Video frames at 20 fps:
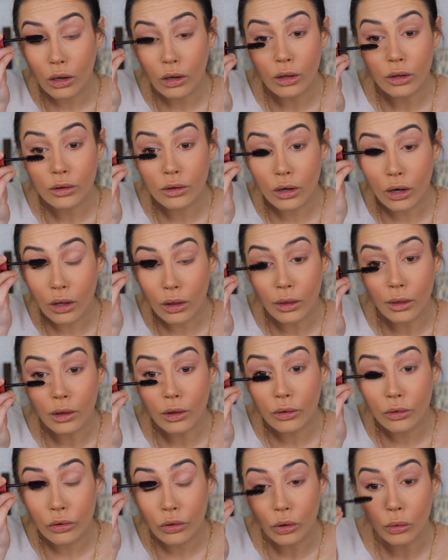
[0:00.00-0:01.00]
It's not
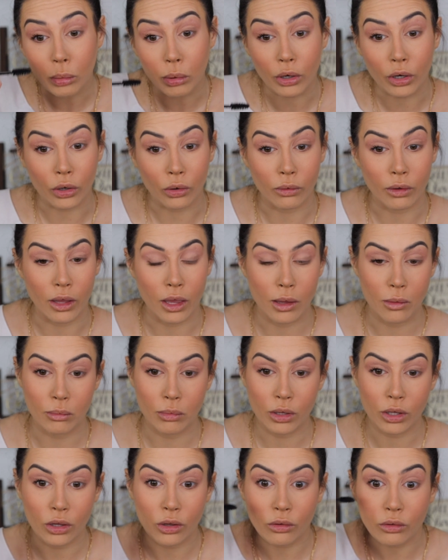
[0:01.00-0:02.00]
like super annoying,
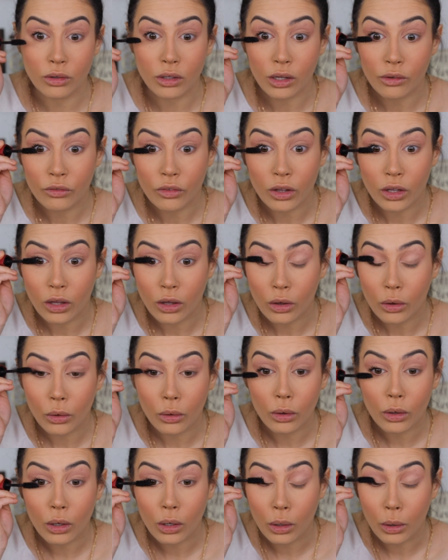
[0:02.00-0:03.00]
but you definitely
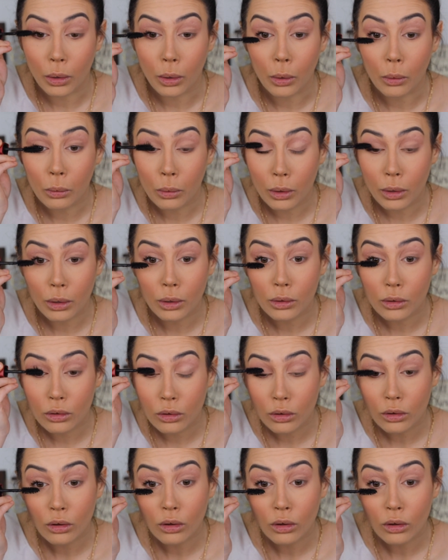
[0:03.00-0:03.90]
can notice.